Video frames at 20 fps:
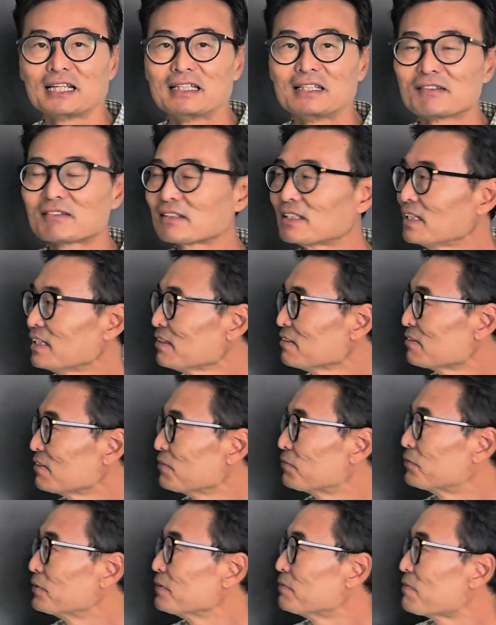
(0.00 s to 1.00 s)
In this case,
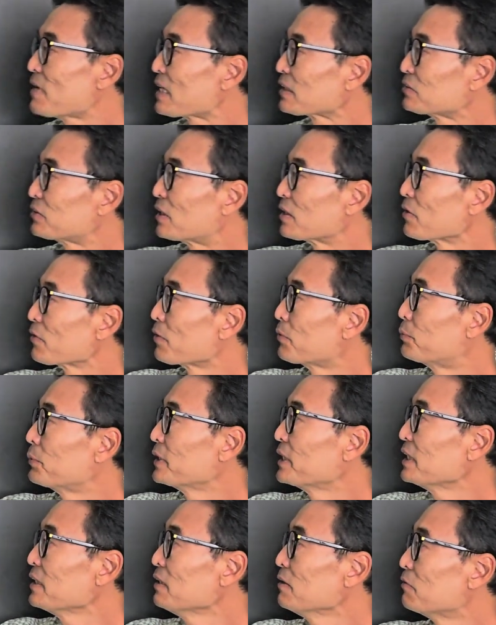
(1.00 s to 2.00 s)
if we factor out a
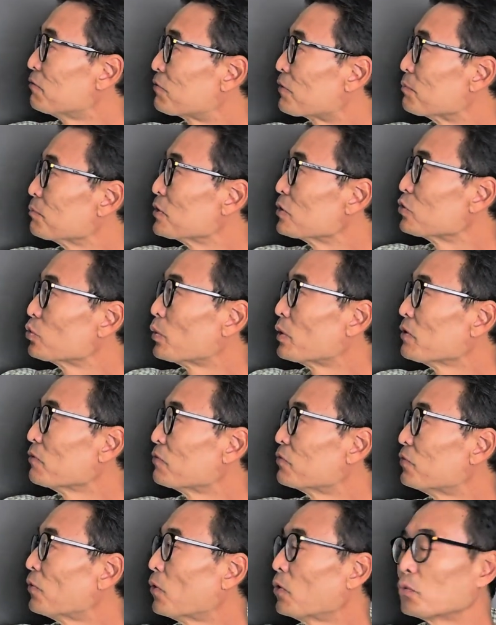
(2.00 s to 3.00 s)
3 from the
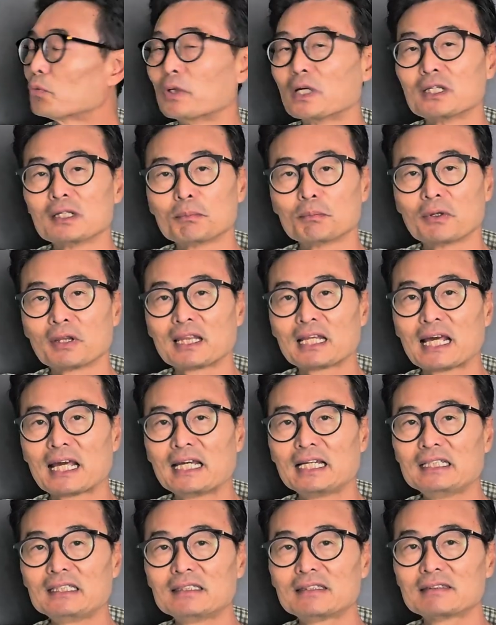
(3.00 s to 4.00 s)
24, we end up with
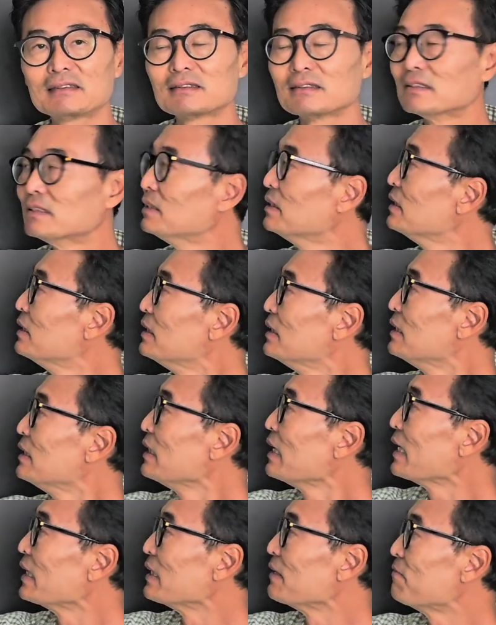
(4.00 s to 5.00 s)
8,
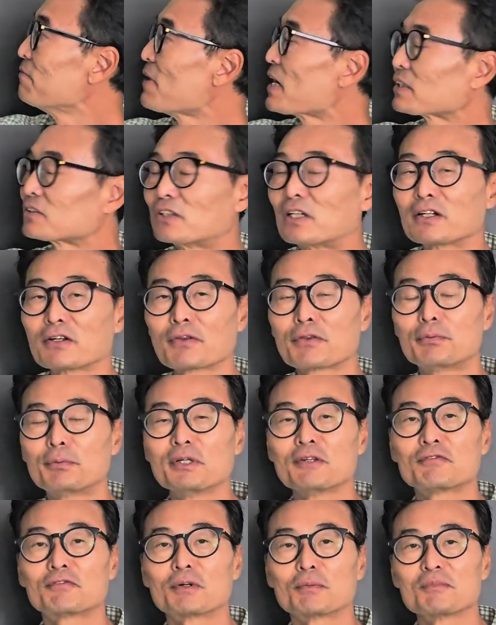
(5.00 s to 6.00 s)
and then factor out a
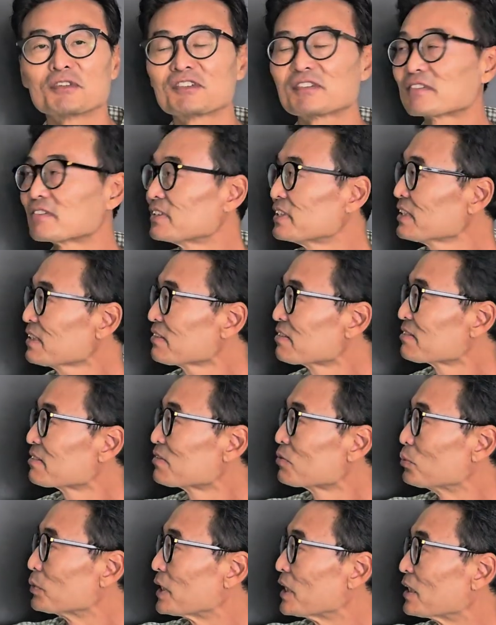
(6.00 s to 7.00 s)
3 from
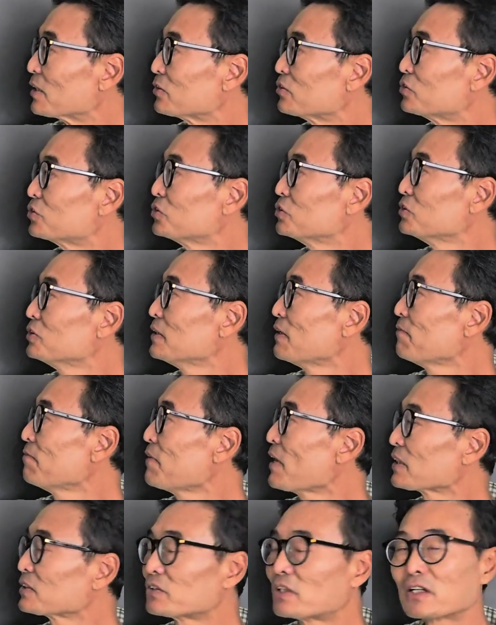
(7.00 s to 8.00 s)
6, we get a 2,
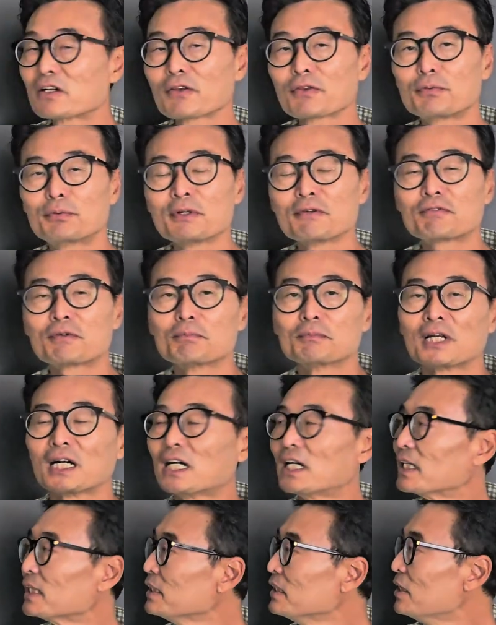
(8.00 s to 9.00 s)
and factor out a 3 from
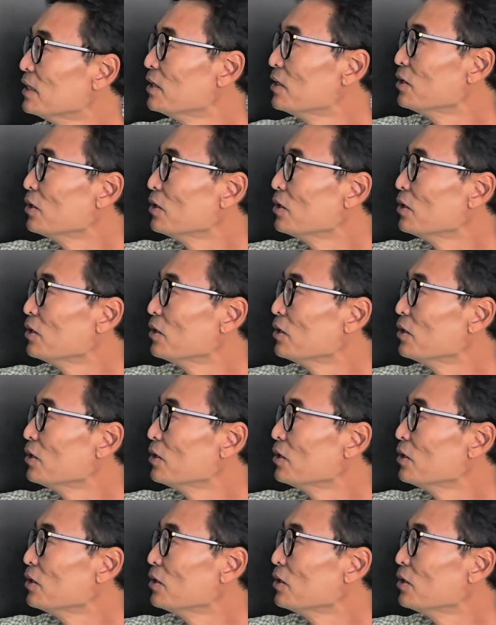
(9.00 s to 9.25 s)
9,